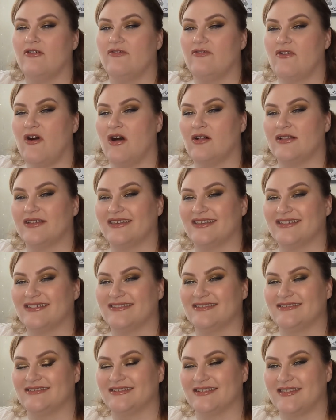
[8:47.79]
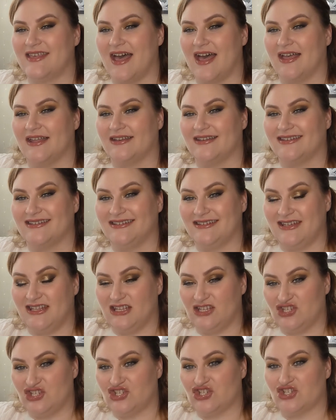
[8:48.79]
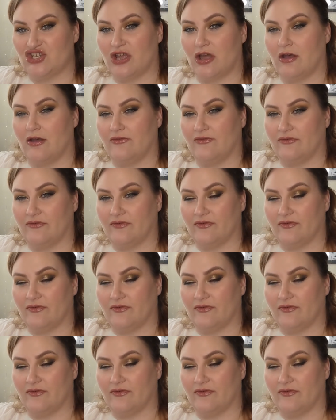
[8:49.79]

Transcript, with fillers: falling into that niche of